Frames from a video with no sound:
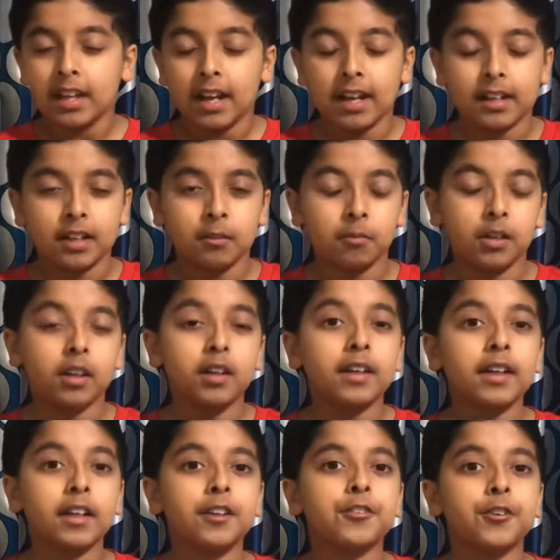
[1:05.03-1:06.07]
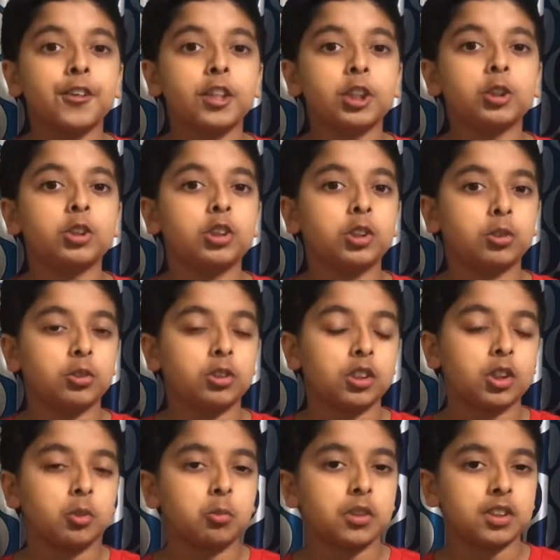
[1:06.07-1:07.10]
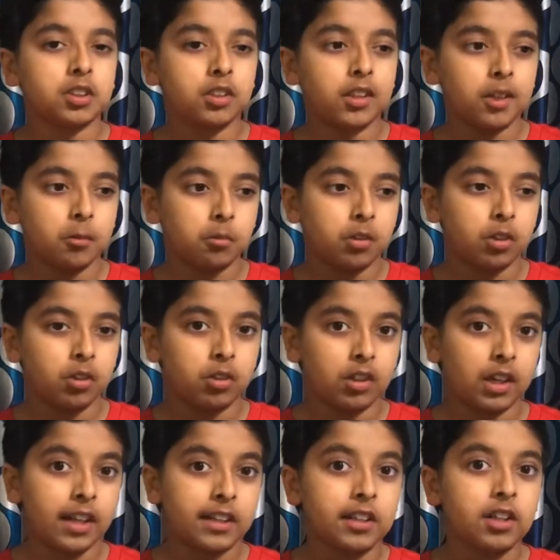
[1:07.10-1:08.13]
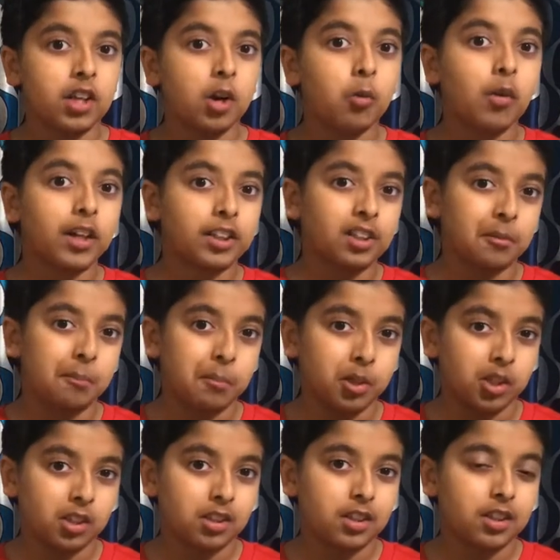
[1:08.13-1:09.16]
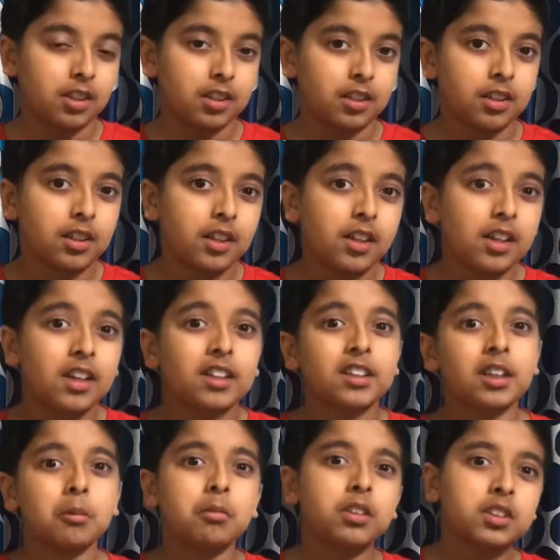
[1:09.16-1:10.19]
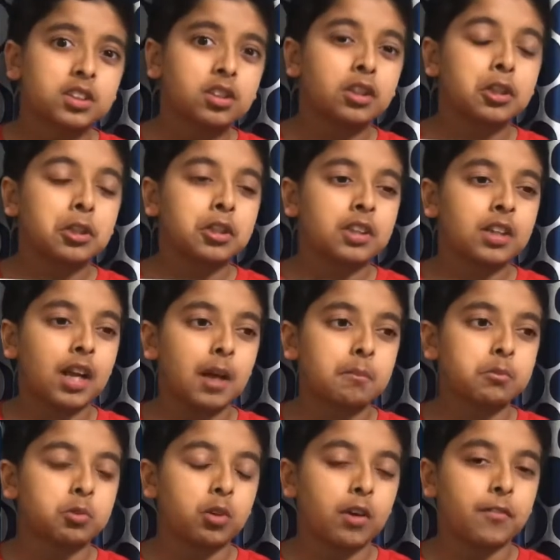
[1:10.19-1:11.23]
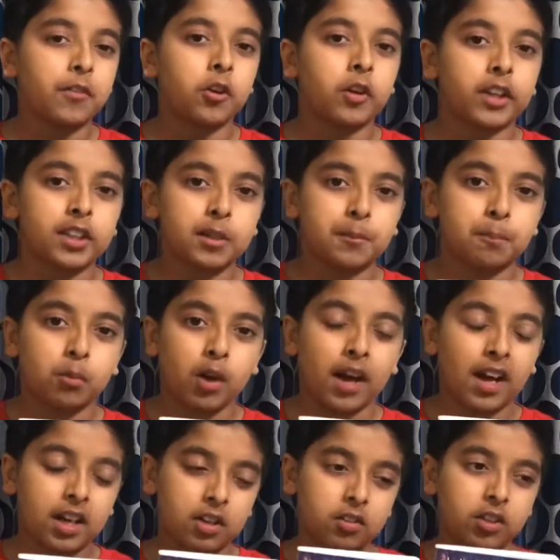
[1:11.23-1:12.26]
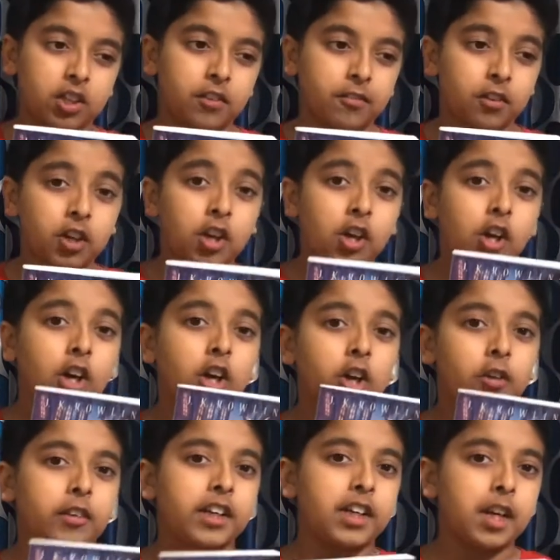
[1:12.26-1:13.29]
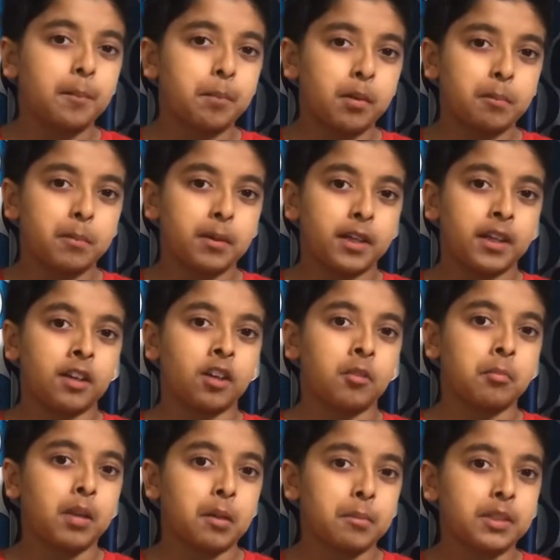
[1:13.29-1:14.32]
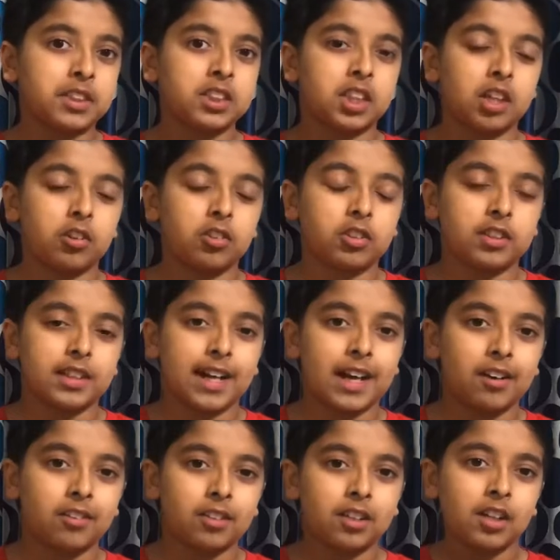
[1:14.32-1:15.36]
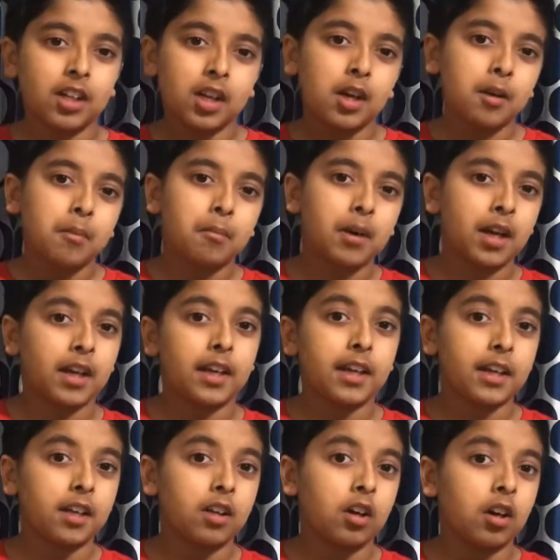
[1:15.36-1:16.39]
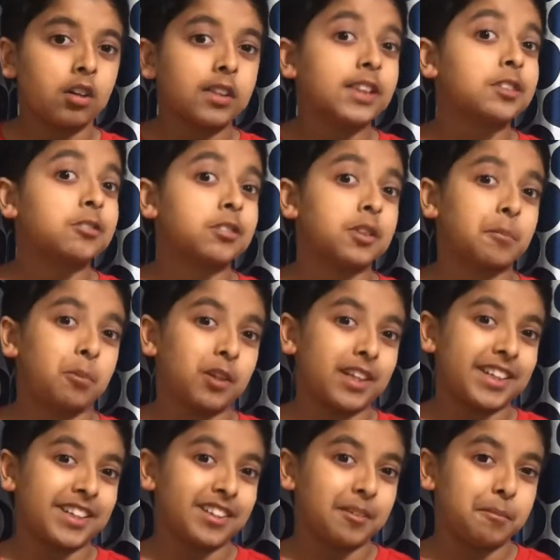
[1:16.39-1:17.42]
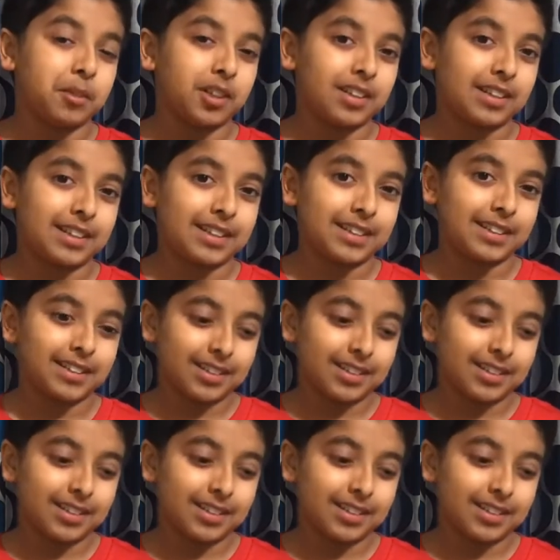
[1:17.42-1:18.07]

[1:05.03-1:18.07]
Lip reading: and it really introduced you to the wizarding world like no other book. There were certain times where I felt like the plot could have hurried up a bit or maybe slowed down, but in all, this was a pretty good book.